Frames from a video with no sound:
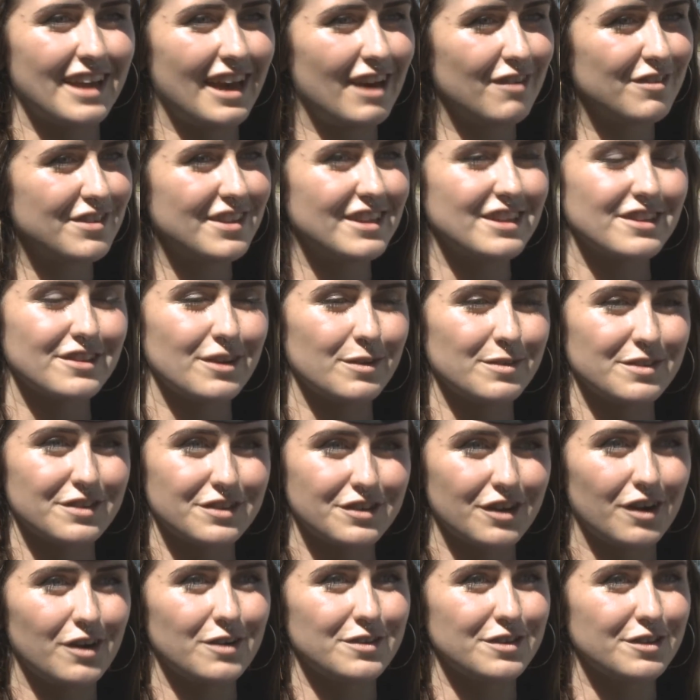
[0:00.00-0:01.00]
ever since I was a
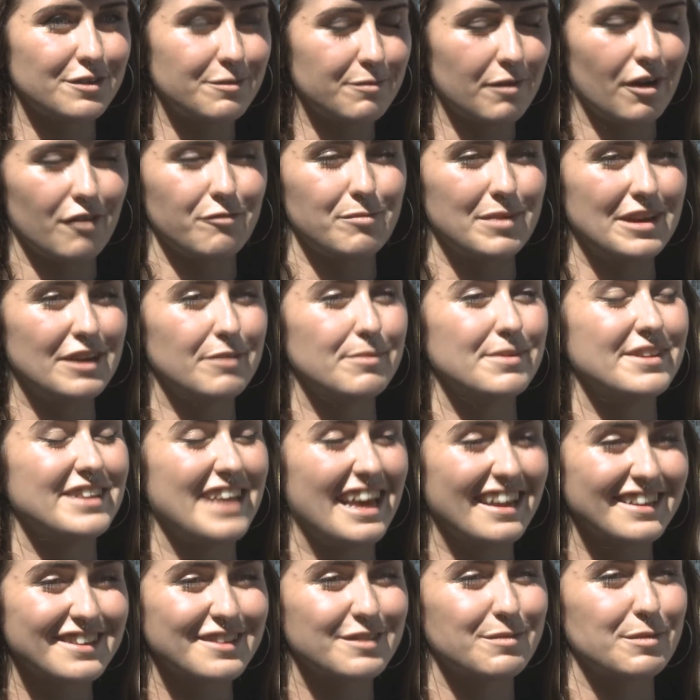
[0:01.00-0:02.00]
child, I've been
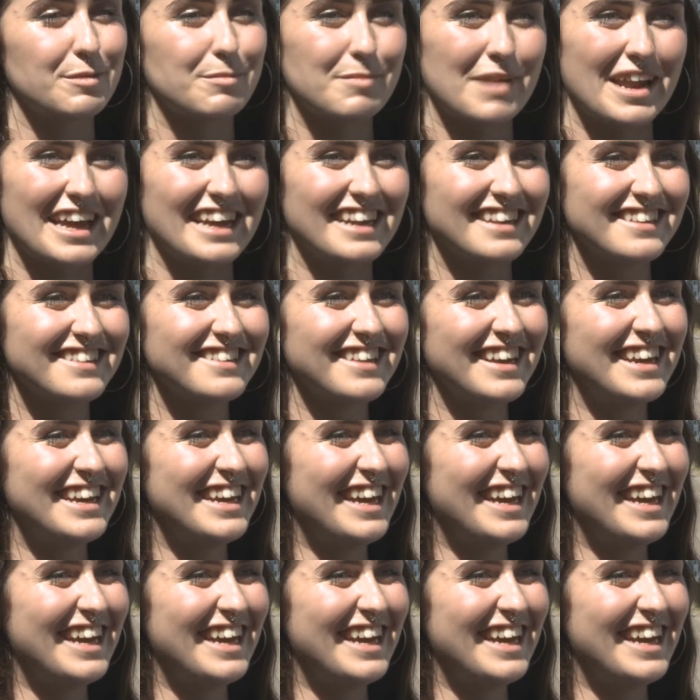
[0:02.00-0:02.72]
obsessed with planes.